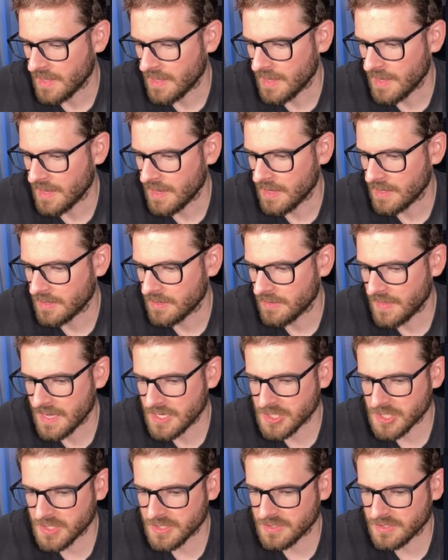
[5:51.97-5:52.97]
And that
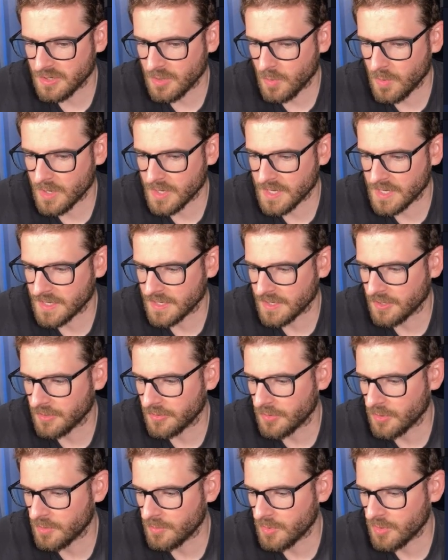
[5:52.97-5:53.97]
should still work like a
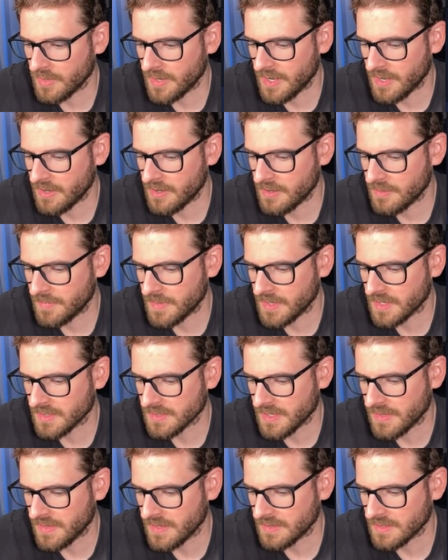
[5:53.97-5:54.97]
normal error
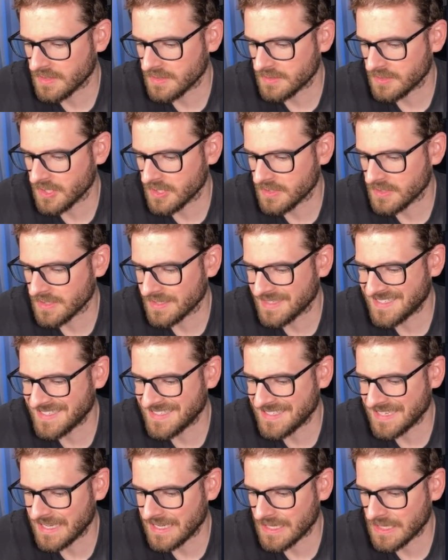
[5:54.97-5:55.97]
because I think this does
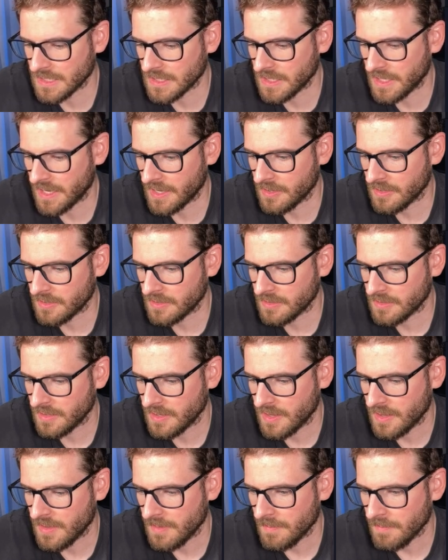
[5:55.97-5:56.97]
extend error.
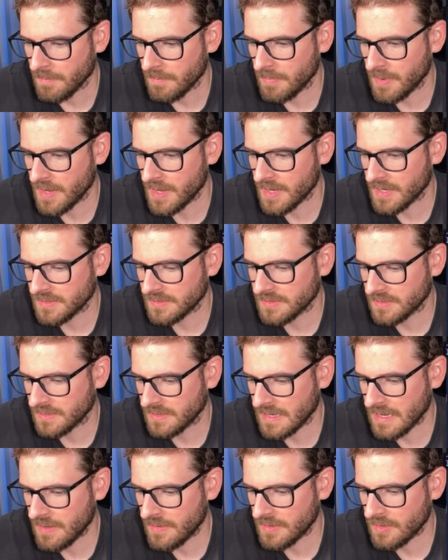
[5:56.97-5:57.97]
But
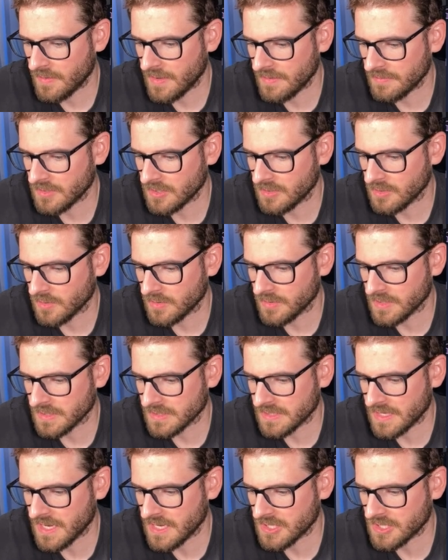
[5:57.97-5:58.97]
now I don't have to do all this
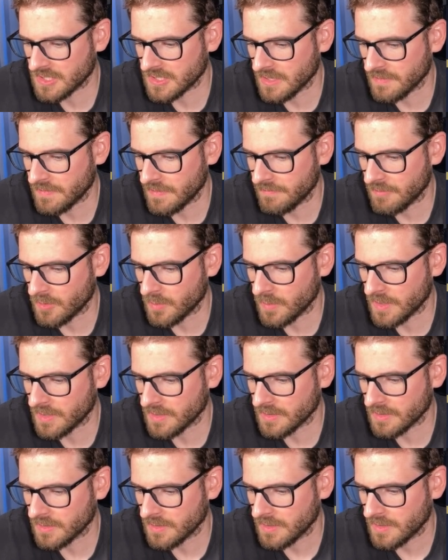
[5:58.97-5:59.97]
catch stuff
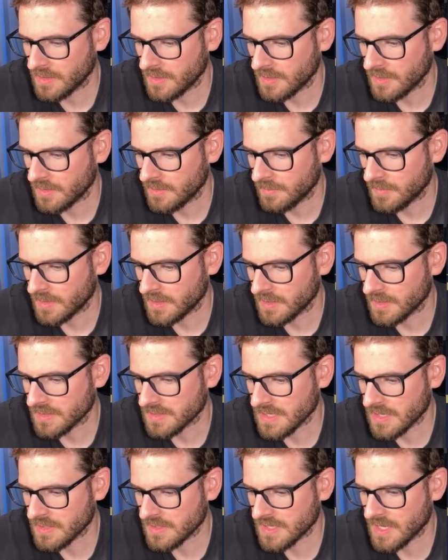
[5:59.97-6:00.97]
everywhere. Because
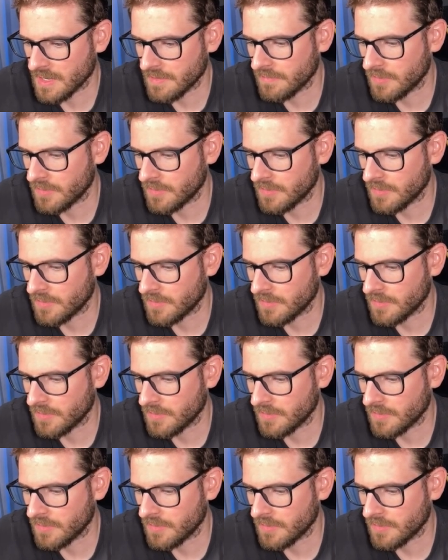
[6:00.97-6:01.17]
that was kind of